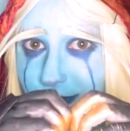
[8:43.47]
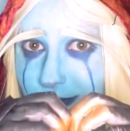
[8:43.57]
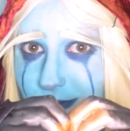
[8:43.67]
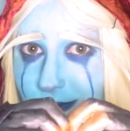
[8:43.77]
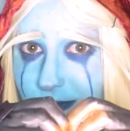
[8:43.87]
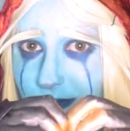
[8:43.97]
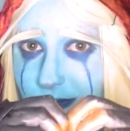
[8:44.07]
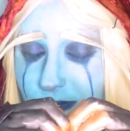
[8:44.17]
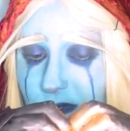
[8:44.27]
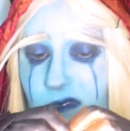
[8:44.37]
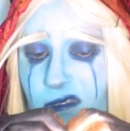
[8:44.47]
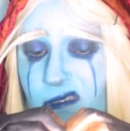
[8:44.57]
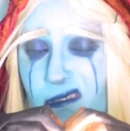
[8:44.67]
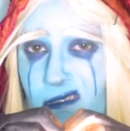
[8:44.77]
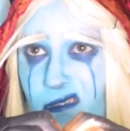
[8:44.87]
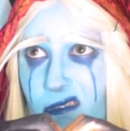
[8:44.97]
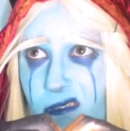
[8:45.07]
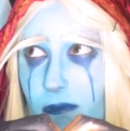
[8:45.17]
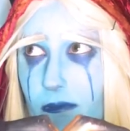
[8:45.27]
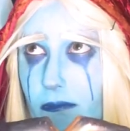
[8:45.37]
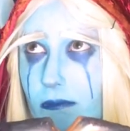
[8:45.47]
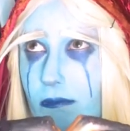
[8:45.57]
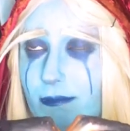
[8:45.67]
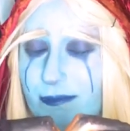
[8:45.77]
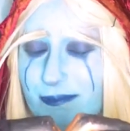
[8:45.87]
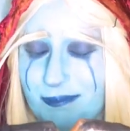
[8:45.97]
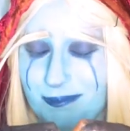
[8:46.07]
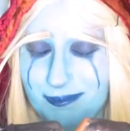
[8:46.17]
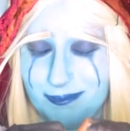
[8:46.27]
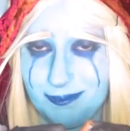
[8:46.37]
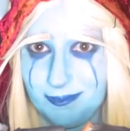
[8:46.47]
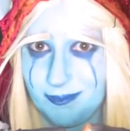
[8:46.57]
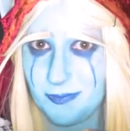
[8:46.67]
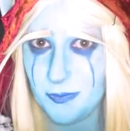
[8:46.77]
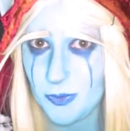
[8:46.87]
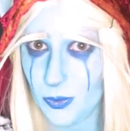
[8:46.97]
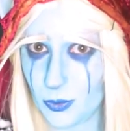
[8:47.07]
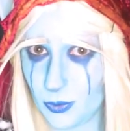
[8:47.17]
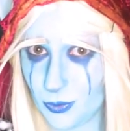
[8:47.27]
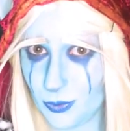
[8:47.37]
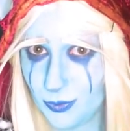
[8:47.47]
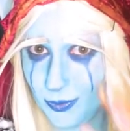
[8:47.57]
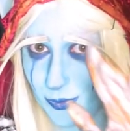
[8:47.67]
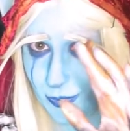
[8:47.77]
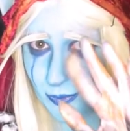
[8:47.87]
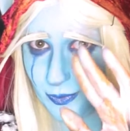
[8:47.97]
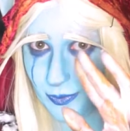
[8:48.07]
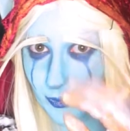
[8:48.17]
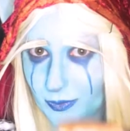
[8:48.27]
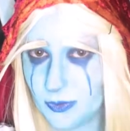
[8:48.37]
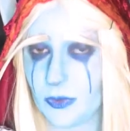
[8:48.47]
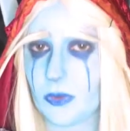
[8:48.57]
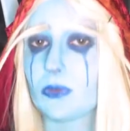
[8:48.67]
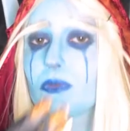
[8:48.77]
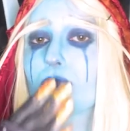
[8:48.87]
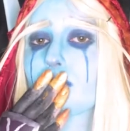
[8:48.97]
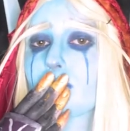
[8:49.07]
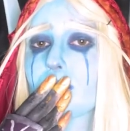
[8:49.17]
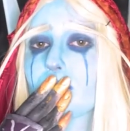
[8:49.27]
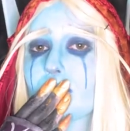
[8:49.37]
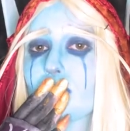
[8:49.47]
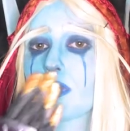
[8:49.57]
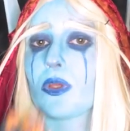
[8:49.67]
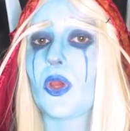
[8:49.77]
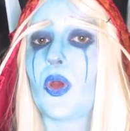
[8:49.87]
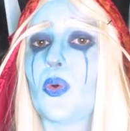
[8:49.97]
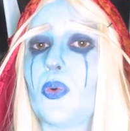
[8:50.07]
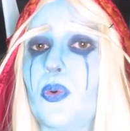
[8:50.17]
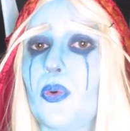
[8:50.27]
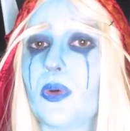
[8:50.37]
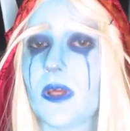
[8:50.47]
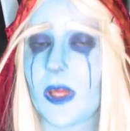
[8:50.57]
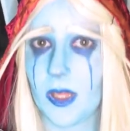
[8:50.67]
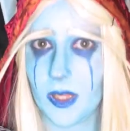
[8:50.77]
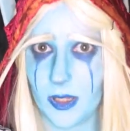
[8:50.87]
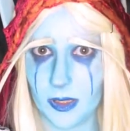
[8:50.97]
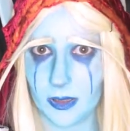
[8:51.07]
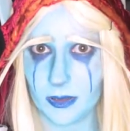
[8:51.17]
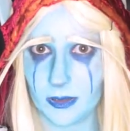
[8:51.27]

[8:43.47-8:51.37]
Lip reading: And as usual, all of the helpful links are in the description below. I love you guys dearly, and I'll see you next time. Bye!